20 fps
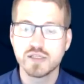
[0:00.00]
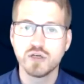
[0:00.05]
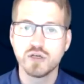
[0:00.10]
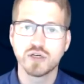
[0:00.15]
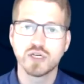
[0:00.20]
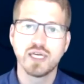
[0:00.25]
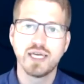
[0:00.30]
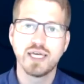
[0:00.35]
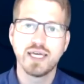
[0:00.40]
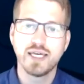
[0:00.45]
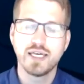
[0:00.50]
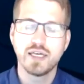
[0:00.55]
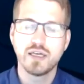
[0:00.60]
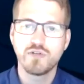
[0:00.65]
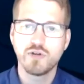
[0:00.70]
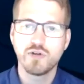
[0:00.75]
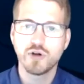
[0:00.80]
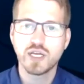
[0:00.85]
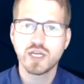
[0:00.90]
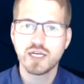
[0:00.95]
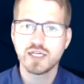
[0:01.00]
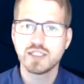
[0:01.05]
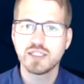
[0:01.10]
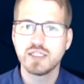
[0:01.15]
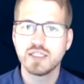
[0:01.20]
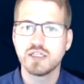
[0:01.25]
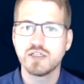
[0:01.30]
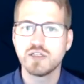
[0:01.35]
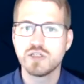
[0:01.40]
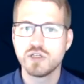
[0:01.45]
Look, if you're
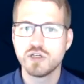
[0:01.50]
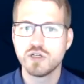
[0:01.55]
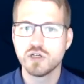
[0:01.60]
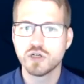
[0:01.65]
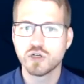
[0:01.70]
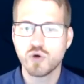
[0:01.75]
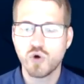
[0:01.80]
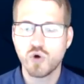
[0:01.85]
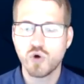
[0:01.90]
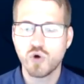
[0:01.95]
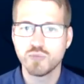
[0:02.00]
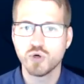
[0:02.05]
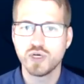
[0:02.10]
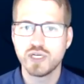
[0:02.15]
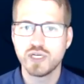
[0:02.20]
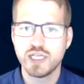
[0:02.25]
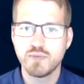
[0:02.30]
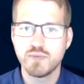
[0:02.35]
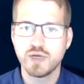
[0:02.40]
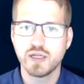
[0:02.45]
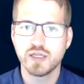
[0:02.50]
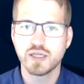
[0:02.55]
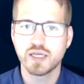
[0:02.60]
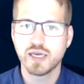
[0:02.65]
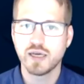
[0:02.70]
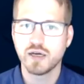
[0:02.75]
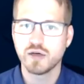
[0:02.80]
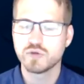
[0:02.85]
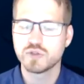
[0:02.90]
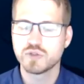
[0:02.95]
connecting into your corporate email
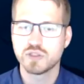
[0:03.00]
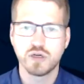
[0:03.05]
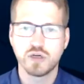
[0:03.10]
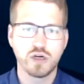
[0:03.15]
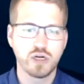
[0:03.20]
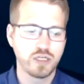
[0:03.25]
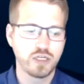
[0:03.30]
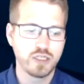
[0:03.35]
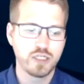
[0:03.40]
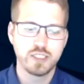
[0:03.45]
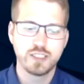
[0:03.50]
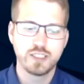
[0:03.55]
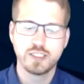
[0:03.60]
account on